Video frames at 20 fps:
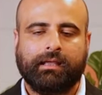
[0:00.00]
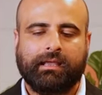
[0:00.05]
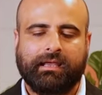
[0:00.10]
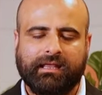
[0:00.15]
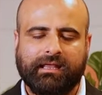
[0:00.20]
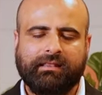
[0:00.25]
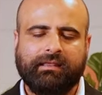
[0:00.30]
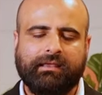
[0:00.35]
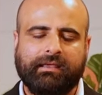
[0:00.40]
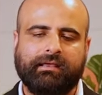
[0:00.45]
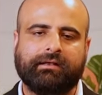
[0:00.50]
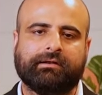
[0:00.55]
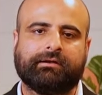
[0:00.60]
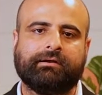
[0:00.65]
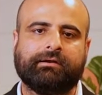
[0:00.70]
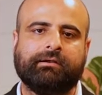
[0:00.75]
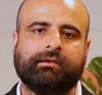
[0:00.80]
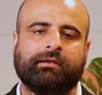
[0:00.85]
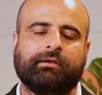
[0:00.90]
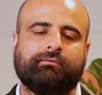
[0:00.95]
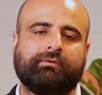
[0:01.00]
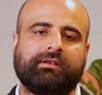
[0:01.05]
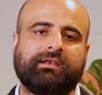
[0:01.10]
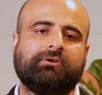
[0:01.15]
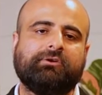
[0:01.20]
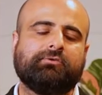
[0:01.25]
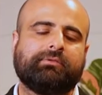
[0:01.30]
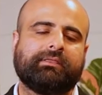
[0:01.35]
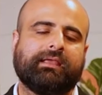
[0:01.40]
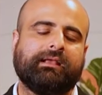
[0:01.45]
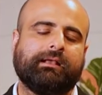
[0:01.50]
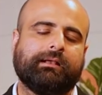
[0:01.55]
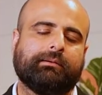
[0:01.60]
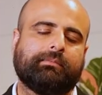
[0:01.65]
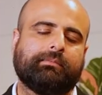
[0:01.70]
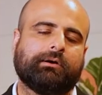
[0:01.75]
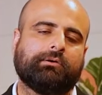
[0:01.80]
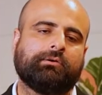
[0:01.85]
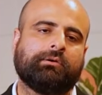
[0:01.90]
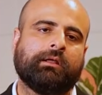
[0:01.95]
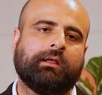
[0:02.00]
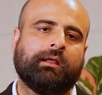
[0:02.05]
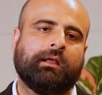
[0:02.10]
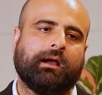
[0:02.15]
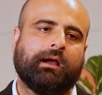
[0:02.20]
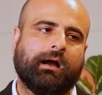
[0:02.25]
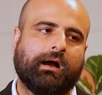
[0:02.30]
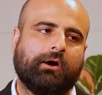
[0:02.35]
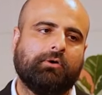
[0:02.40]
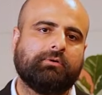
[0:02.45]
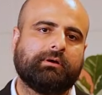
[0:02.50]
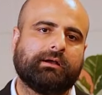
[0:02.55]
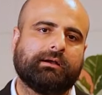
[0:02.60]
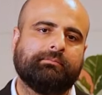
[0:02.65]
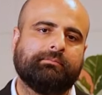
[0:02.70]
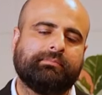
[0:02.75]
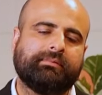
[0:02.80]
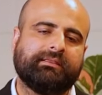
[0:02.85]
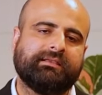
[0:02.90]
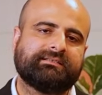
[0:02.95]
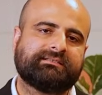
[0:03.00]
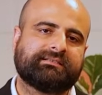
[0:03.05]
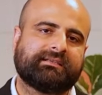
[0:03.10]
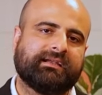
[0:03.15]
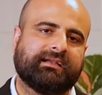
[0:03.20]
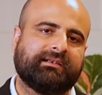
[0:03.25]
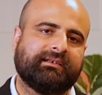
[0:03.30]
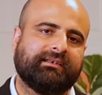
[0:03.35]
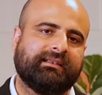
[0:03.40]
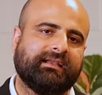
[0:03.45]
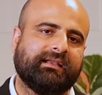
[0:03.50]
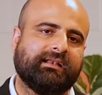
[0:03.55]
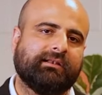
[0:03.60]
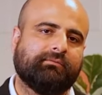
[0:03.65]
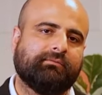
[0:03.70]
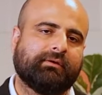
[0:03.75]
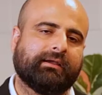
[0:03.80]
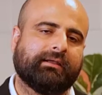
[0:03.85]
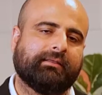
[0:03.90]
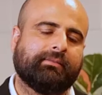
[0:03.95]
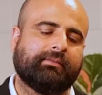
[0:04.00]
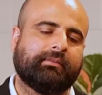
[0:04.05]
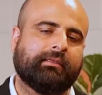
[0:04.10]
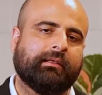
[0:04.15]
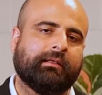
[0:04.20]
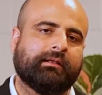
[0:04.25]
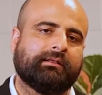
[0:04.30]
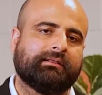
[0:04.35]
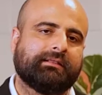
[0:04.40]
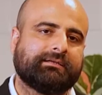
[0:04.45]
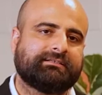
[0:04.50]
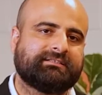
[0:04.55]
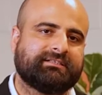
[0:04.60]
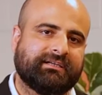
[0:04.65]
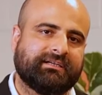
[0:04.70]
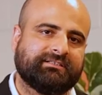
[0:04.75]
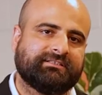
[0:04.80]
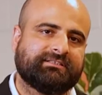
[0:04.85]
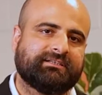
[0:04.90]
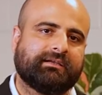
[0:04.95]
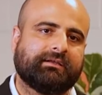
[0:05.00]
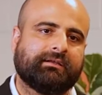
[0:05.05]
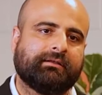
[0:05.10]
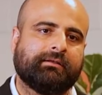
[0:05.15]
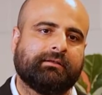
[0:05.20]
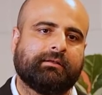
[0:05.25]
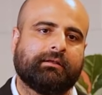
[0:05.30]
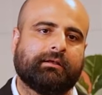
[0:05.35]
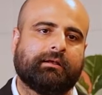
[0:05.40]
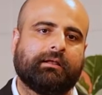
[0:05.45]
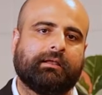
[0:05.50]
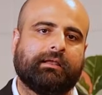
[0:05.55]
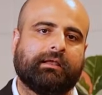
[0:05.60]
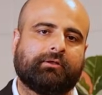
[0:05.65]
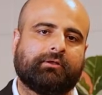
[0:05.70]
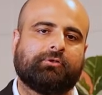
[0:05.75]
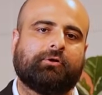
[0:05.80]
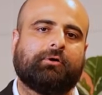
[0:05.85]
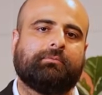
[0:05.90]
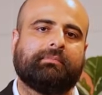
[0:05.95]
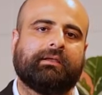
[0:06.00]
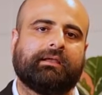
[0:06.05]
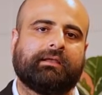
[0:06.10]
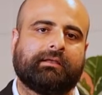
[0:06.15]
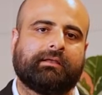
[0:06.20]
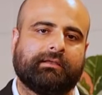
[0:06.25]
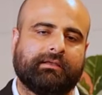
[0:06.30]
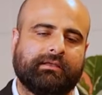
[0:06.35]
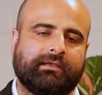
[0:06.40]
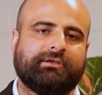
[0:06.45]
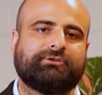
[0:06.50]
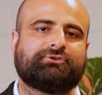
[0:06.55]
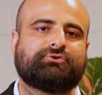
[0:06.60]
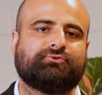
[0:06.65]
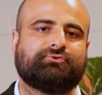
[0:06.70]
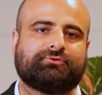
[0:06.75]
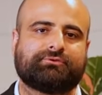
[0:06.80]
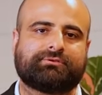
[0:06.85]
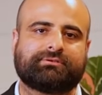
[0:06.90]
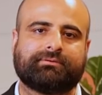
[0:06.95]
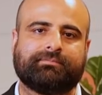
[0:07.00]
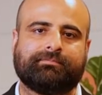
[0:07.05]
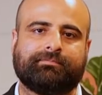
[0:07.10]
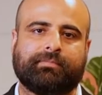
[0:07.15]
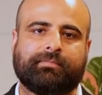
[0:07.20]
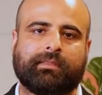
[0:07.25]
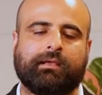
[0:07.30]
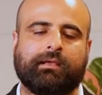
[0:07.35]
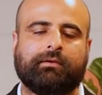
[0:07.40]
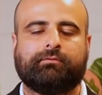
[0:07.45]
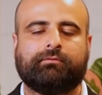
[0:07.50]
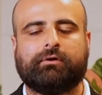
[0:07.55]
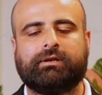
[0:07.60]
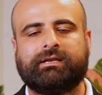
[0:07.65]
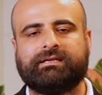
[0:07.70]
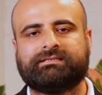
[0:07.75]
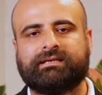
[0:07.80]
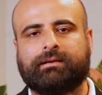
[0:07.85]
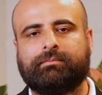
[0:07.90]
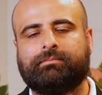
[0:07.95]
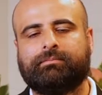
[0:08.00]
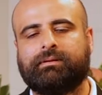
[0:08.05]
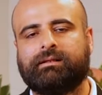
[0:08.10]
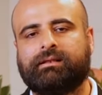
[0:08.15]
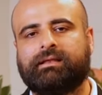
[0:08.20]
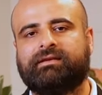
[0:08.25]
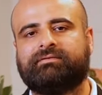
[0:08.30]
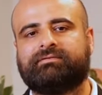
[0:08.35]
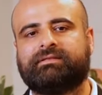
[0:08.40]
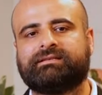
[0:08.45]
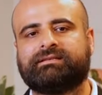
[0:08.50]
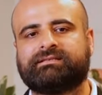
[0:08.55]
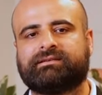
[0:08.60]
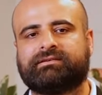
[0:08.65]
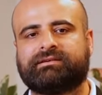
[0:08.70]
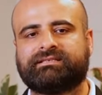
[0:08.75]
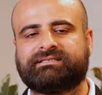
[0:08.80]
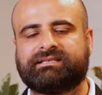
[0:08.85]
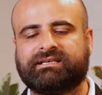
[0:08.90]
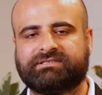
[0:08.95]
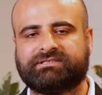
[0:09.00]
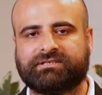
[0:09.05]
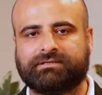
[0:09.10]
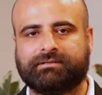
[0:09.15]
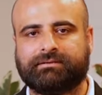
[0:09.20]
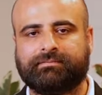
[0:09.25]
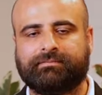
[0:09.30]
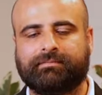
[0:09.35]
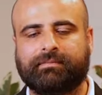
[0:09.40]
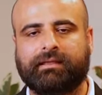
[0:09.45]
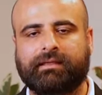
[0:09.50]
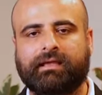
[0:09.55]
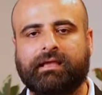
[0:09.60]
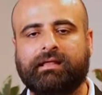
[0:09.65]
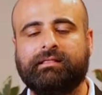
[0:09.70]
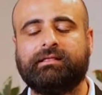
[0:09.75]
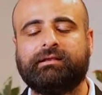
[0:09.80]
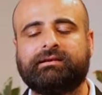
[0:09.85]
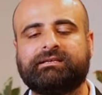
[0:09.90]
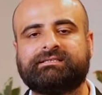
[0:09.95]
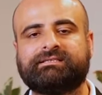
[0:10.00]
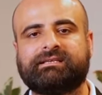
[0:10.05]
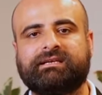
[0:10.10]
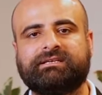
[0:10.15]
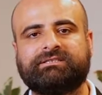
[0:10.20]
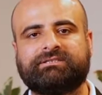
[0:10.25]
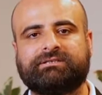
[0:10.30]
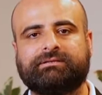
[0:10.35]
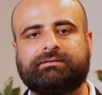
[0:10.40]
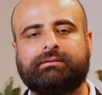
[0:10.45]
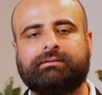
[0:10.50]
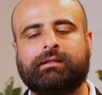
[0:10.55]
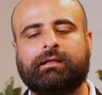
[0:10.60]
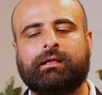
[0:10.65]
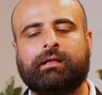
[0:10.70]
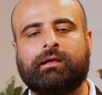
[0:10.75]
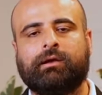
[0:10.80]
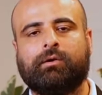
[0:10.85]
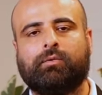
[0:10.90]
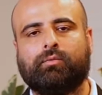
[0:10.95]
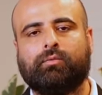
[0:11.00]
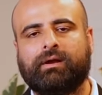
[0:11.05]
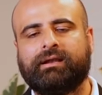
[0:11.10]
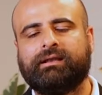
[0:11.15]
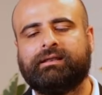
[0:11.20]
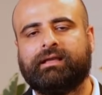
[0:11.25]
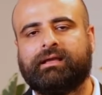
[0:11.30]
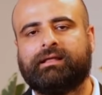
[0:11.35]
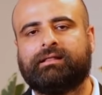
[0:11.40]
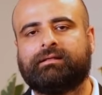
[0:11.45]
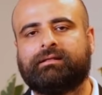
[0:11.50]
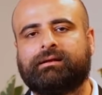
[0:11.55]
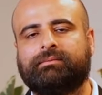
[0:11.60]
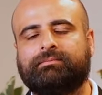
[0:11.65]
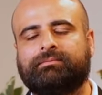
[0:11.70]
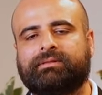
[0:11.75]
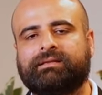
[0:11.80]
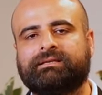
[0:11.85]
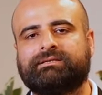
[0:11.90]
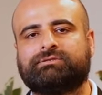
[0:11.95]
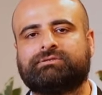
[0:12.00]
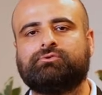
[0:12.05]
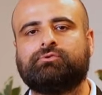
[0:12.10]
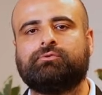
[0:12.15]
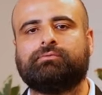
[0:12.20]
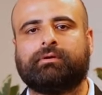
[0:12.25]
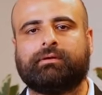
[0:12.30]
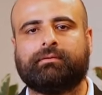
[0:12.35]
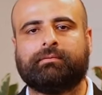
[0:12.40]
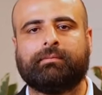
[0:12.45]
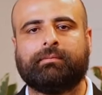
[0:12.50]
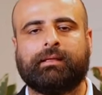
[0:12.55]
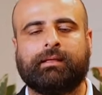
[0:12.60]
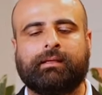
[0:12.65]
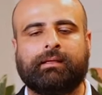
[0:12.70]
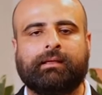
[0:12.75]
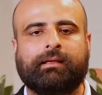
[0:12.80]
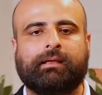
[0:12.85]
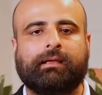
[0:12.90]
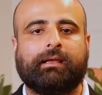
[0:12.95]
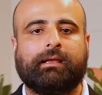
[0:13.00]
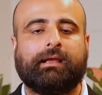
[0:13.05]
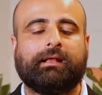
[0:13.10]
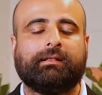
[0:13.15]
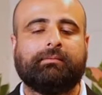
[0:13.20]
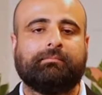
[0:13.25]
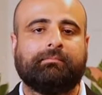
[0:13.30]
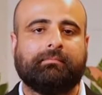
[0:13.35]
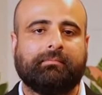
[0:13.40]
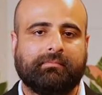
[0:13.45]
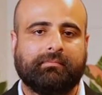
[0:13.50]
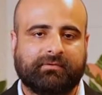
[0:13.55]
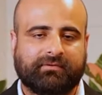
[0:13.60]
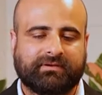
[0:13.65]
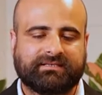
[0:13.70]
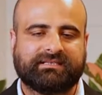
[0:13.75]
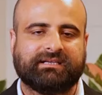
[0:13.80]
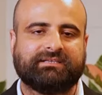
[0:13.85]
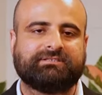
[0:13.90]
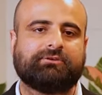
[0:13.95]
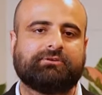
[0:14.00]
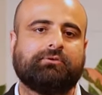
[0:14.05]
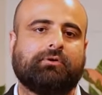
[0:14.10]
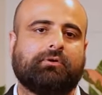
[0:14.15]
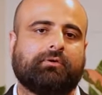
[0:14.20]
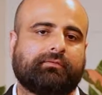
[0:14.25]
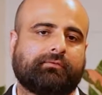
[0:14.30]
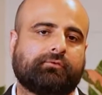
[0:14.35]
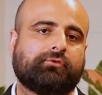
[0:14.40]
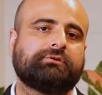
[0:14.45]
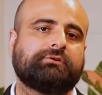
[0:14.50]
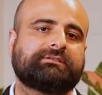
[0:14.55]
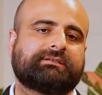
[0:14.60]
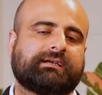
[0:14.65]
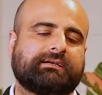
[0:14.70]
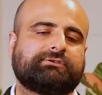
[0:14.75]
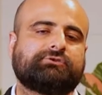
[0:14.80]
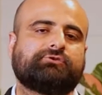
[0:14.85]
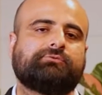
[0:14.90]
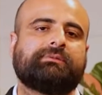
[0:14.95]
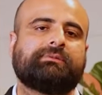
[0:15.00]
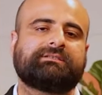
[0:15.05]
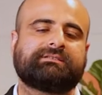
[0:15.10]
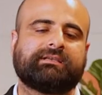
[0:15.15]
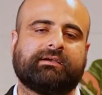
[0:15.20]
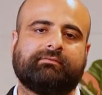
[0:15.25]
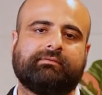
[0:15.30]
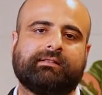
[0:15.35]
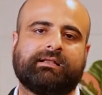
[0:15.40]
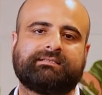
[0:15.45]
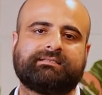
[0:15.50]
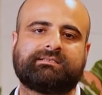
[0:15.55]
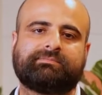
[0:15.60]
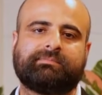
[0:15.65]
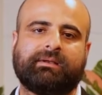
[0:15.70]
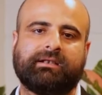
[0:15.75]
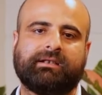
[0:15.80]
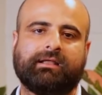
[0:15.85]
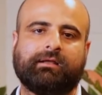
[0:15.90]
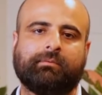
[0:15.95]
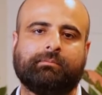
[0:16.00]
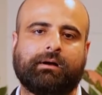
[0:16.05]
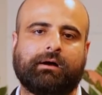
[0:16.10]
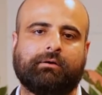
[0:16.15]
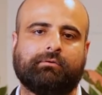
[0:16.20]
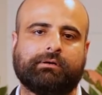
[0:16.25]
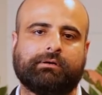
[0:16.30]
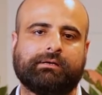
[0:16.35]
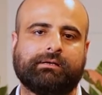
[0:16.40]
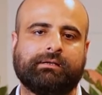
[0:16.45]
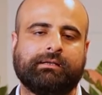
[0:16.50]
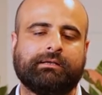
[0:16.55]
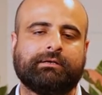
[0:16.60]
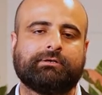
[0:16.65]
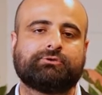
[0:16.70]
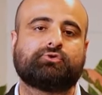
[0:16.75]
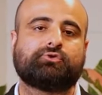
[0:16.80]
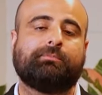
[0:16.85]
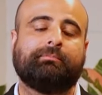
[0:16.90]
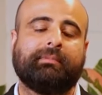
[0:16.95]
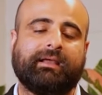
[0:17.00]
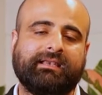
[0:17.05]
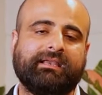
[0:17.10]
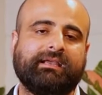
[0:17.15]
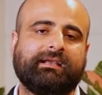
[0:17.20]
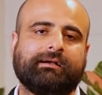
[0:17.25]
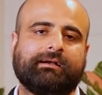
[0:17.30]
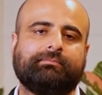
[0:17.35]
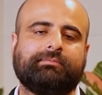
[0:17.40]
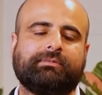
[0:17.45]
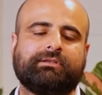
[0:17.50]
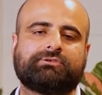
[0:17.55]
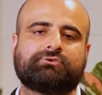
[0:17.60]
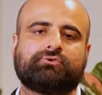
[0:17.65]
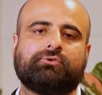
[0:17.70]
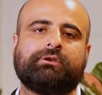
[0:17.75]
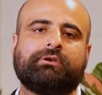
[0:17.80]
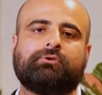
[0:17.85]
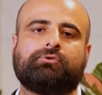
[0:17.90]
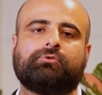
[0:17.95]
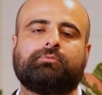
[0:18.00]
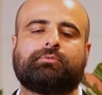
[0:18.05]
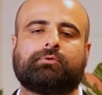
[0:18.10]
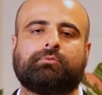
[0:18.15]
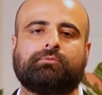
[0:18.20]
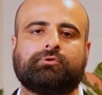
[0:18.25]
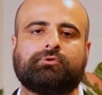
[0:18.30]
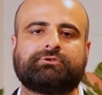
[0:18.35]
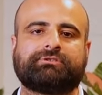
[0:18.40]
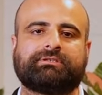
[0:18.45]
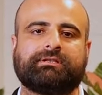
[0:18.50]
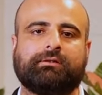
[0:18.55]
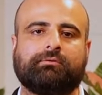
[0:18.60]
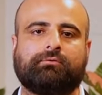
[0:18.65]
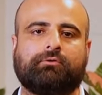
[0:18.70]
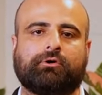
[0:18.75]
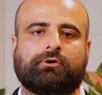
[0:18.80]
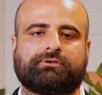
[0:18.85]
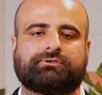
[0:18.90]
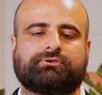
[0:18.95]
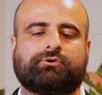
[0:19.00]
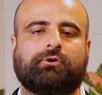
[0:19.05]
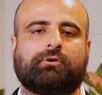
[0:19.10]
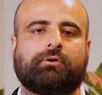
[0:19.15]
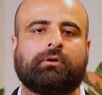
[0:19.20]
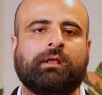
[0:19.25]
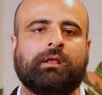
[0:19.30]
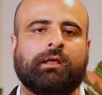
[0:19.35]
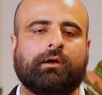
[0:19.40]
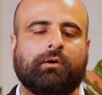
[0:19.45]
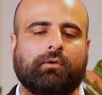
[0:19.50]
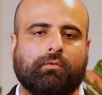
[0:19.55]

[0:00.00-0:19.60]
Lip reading: In here, we need to think about how companies can deal with the changing economic issues. For example, if there's a recession, in the recession, what can companies do? In recession, of course, consumers have less spending power. So many companies go into promotional wars or